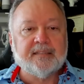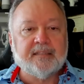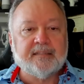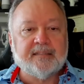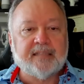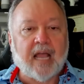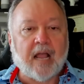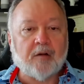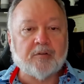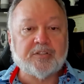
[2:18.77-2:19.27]

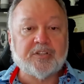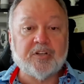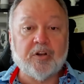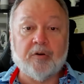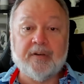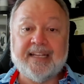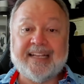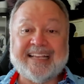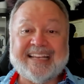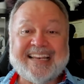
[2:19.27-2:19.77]
Towers could
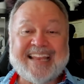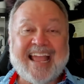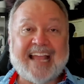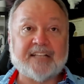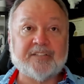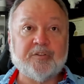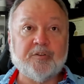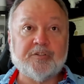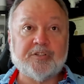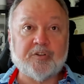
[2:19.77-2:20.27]
only
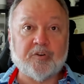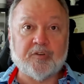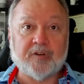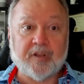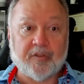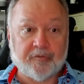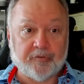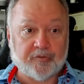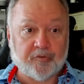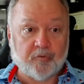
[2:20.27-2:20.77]
connect to certain
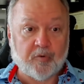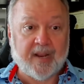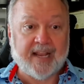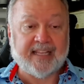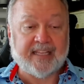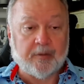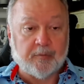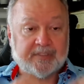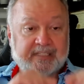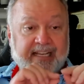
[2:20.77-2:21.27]
other terrain.
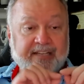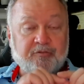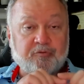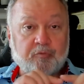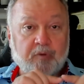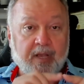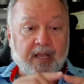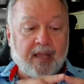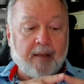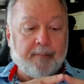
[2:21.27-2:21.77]
There was a tr-
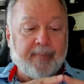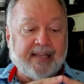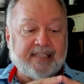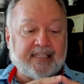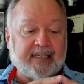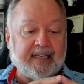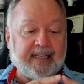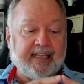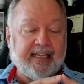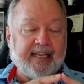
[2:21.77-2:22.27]

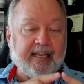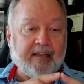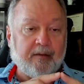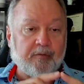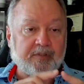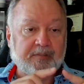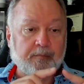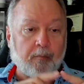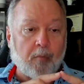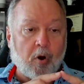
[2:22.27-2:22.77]
basically it
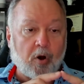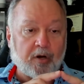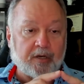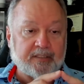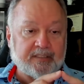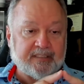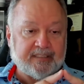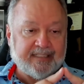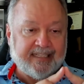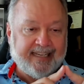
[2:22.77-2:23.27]
was
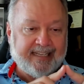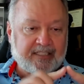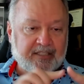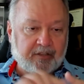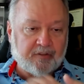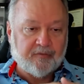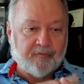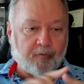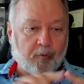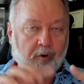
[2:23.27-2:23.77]
marked. Each of
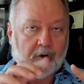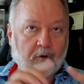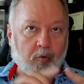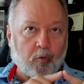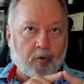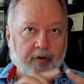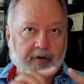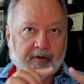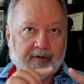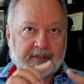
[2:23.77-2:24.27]
the four
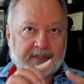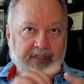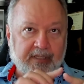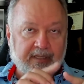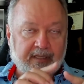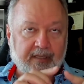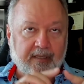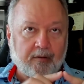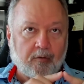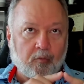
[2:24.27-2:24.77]
corners
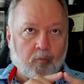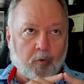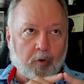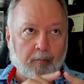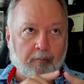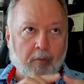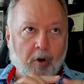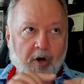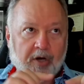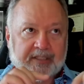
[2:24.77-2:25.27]
were
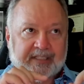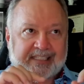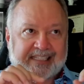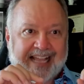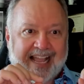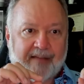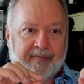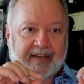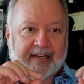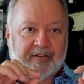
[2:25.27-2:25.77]
marked as
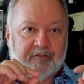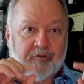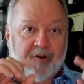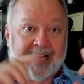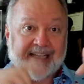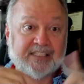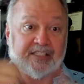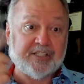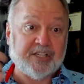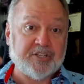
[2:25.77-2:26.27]
having
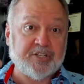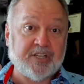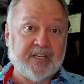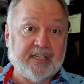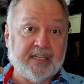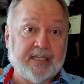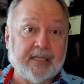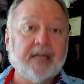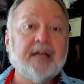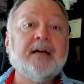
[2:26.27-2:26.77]
transition